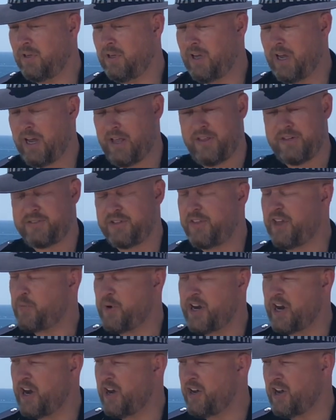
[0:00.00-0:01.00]
And that's the thing,
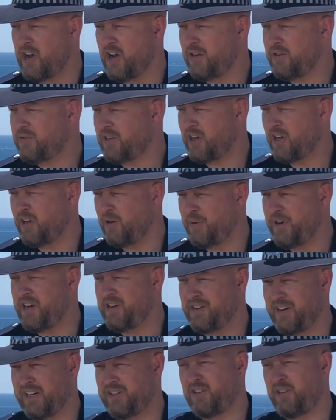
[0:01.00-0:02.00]
we don't know. So we
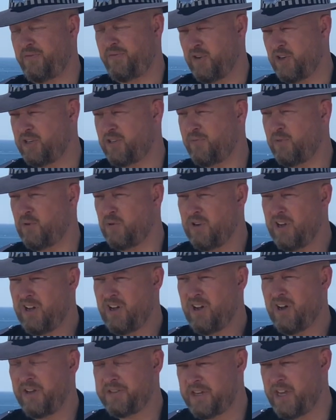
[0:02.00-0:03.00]
need to actually, first of all,
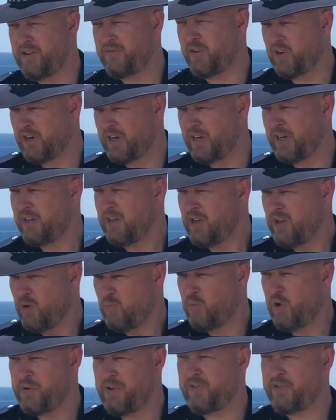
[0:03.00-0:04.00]
identify
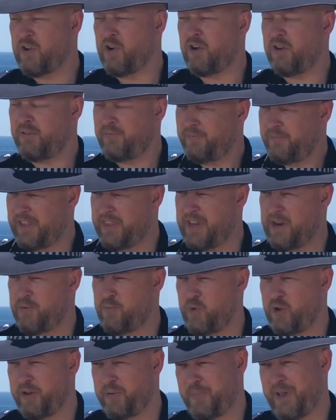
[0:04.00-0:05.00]
what we've got and then
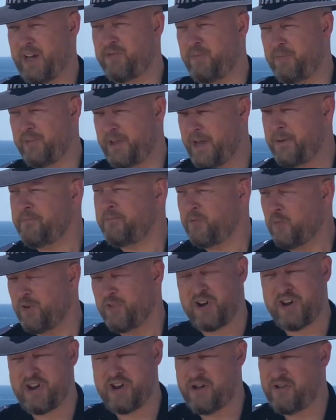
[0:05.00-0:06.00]
work back from there. We've
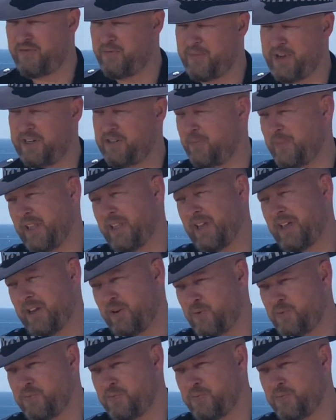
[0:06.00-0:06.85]
got no information about that at all.